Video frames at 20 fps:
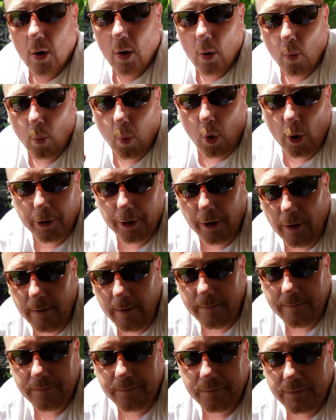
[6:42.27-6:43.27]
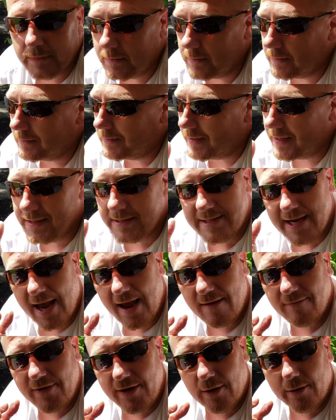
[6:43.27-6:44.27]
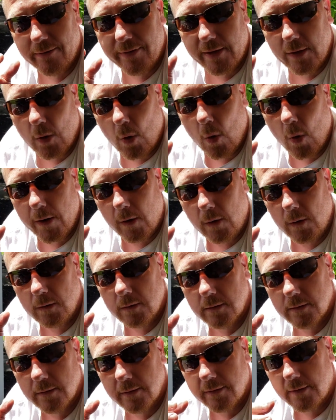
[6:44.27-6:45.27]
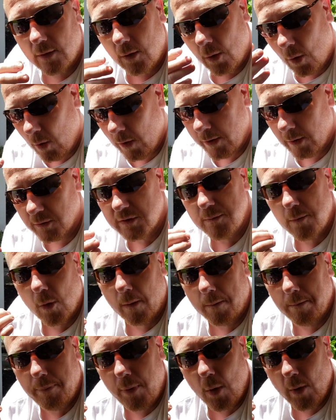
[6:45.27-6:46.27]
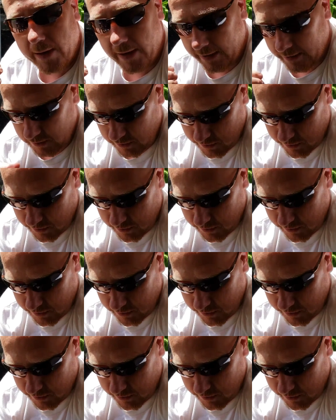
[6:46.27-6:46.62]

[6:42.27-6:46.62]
water is heavier than oil. The oil's more buoyant.